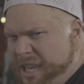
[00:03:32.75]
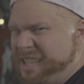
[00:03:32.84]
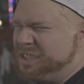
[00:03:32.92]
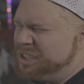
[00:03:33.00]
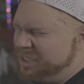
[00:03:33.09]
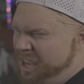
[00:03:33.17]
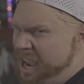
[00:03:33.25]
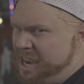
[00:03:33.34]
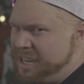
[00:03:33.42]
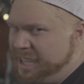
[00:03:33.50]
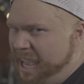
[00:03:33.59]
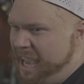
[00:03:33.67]
It's a great
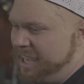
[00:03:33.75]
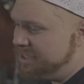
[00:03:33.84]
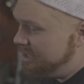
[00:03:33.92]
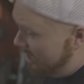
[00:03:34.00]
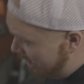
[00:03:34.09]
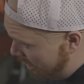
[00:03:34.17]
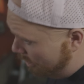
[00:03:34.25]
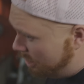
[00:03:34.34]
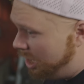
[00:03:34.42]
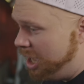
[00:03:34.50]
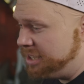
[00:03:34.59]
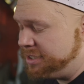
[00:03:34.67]
starting point if you wanna
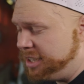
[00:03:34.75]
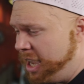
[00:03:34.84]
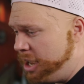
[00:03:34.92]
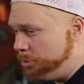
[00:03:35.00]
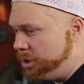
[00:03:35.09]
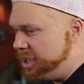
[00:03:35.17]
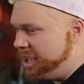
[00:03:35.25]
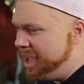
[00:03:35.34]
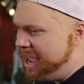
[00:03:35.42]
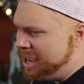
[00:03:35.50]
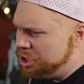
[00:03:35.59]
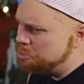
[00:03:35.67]
throw either a
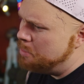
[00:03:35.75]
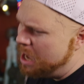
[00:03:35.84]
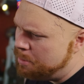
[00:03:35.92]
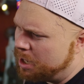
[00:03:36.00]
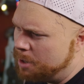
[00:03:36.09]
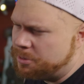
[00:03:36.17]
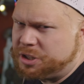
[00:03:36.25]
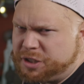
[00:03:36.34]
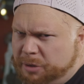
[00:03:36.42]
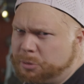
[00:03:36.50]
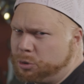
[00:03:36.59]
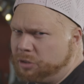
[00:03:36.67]
really sharp lens on
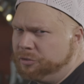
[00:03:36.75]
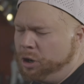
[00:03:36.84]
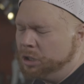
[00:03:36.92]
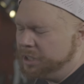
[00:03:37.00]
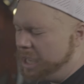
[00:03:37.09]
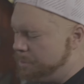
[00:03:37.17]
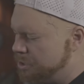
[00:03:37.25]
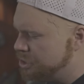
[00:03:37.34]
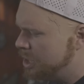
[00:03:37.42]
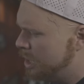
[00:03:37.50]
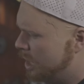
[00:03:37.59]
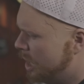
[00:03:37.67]
it or some
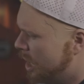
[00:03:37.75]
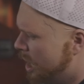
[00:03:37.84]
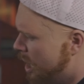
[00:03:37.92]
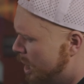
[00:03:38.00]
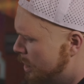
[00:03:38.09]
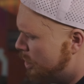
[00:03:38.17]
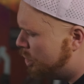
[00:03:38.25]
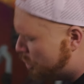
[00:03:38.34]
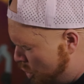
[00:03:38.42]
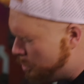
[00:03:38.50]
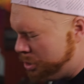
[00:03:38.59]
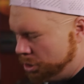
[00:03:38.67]
vintage lenses, some
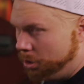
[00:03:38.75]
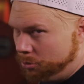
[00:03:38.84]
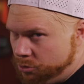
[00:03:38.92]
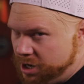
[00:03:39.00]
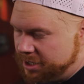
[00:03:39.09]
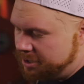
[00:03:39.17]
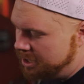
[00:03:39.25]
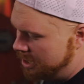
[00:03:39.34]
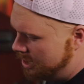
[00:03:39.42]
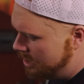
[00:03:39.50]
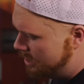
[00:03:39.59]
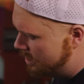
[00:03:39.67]
anamorphic lenses. The
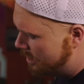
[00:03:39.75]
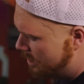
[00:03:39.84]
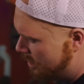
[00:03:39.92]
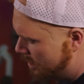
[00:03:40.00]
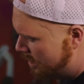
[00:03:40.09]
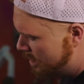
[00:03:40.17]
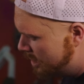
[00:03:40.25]
Z8 sensor is